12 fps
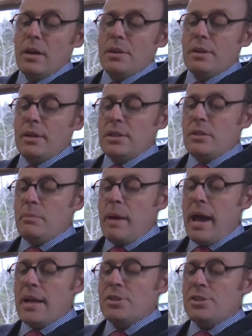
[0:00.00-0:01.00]
The little
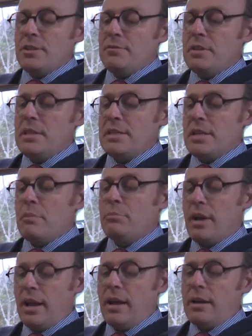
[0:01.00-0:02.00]
man shifted his
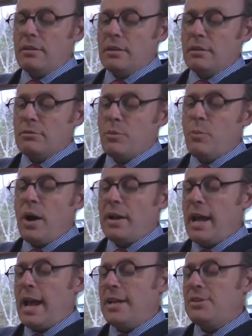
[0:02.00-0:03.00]
umbrella from one
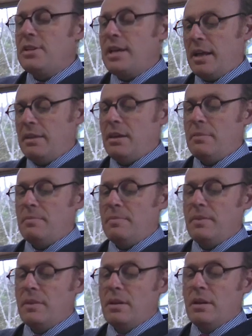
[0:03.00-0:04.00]
hand to the other.
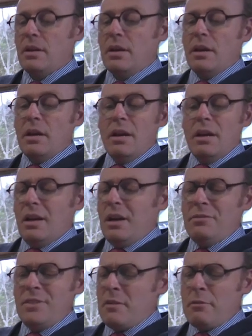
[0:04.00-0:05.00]

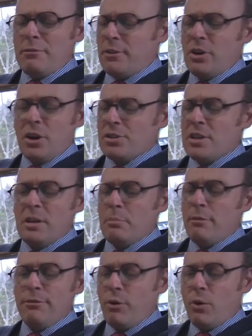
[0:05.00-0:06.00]
"I've never forgotten it
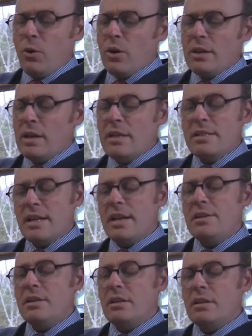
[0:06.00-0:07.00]
before," he
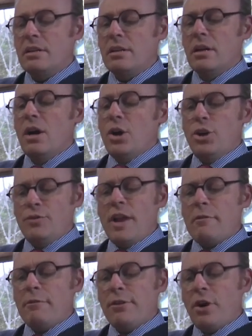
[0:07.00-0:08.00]
said. "You've
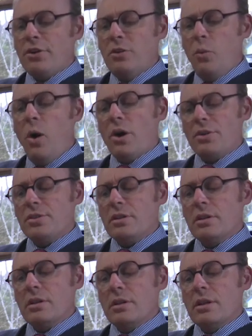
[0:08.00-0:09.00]
never forgotten what?"
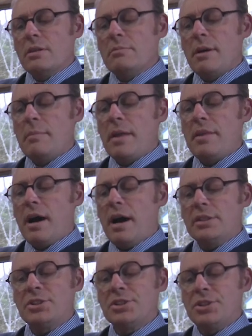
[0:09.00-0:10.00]
my mother
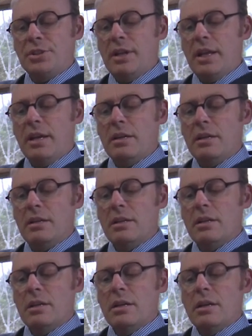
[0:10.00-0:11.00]
asked sternly.
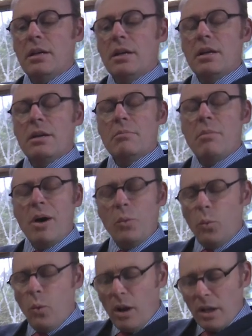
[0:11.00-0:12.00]
"My
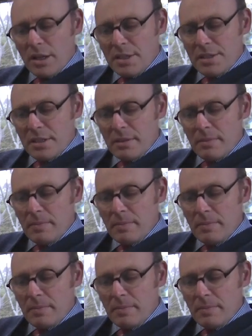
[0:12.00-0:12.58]
wallet.